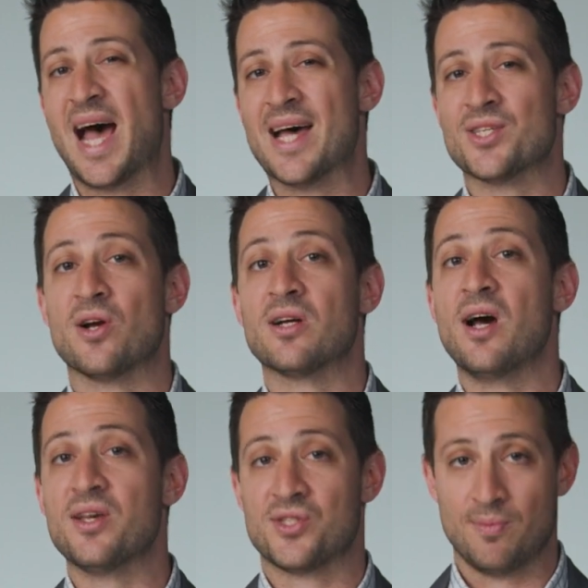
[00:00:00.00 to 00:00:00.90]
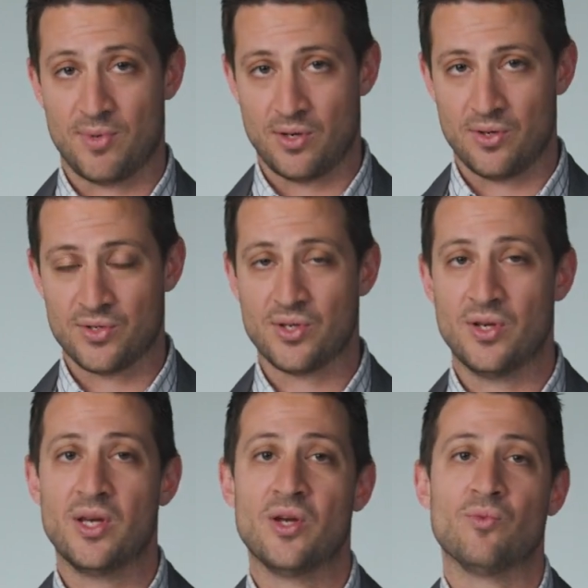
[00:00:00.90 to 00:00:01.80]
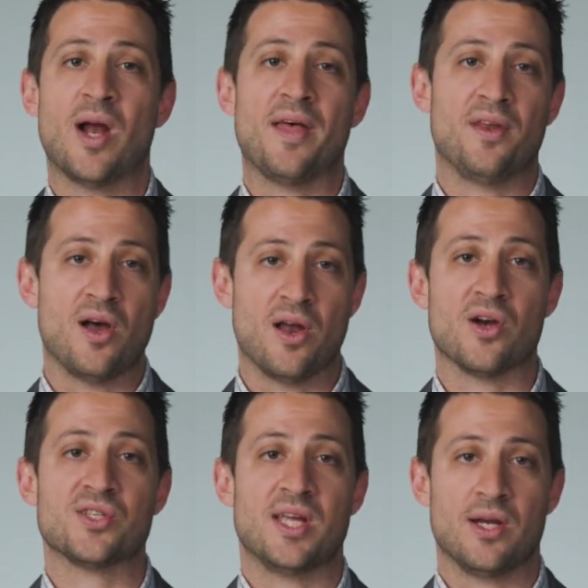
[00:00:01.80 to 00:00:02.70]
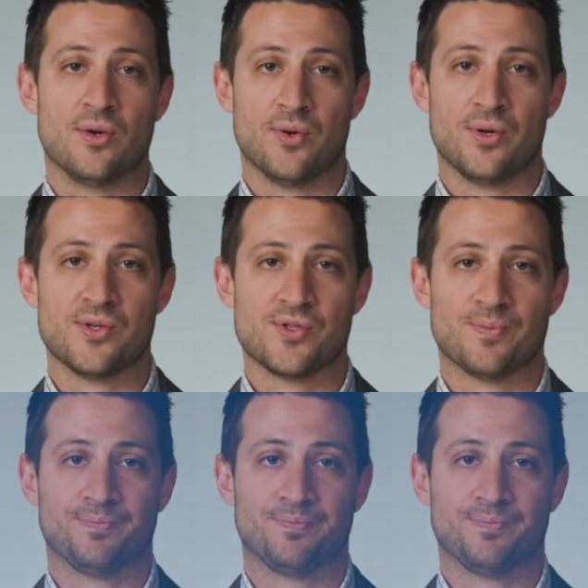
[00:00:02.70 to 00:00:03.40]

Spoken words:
as our customers rather than on our stakeholders.